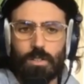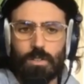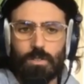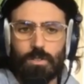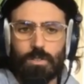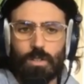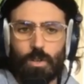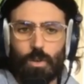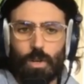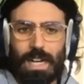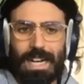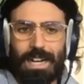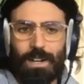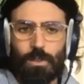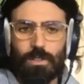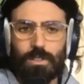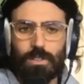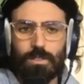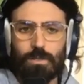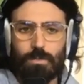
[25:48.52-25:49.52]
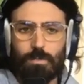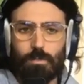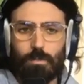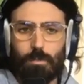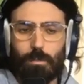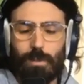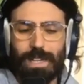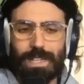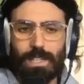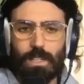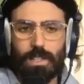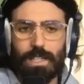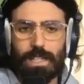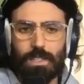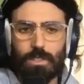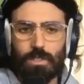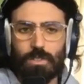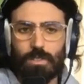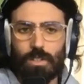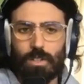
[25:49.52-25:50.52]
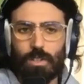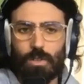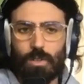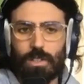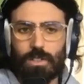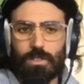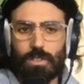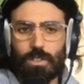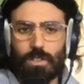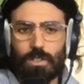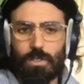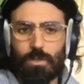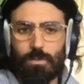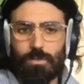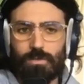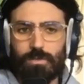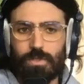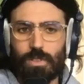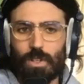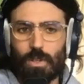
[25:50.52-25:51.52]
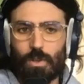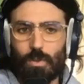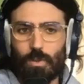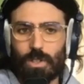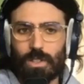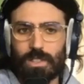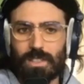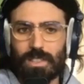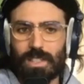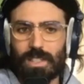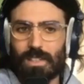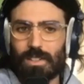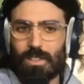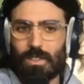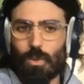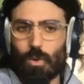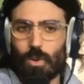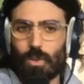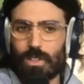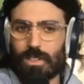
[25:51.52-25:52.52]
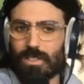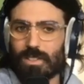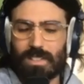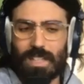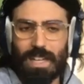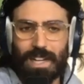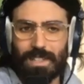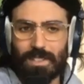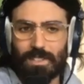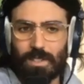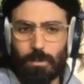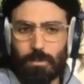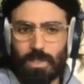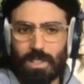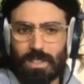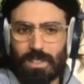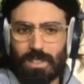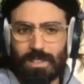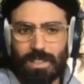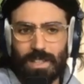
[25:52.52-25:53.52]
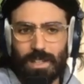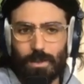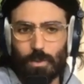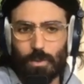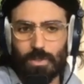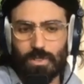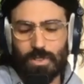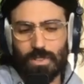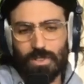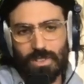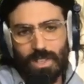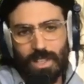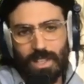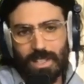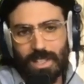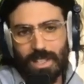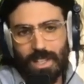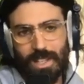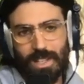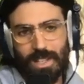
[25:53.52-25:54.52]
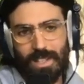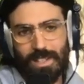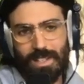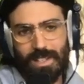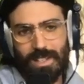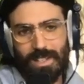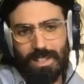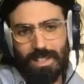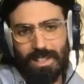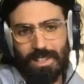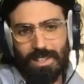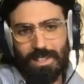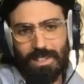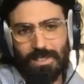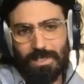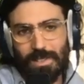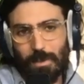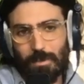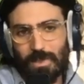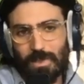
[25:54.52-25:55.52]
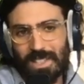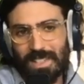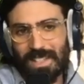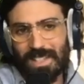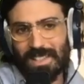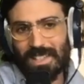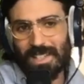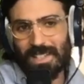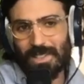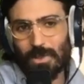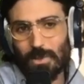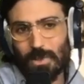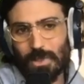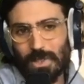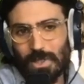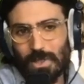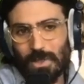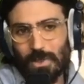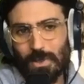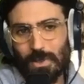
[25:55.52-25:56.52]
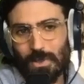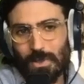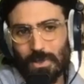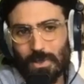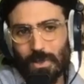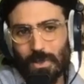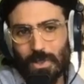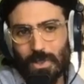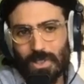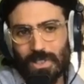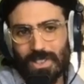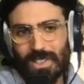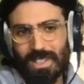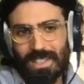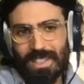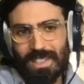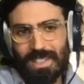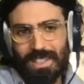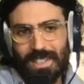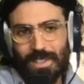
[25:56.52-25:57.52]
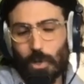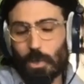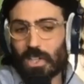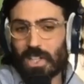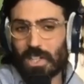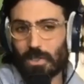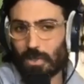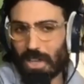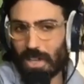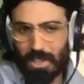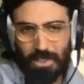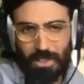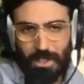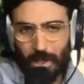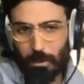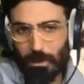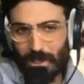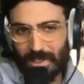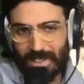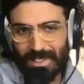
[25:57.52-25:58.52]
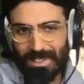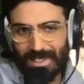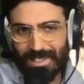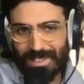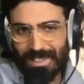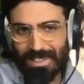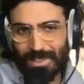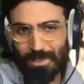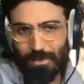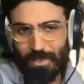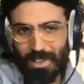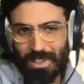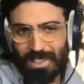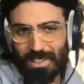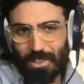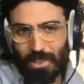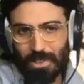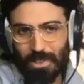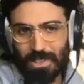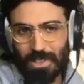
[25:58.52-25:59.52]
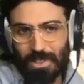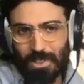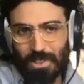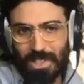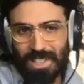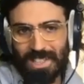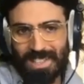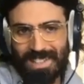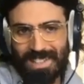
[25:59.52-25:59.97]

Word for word: So how does Michelangelo and Kubeflow work together? Or is that something that was just like a, something that they used to use, or, or can you not talk about it? That's fine also.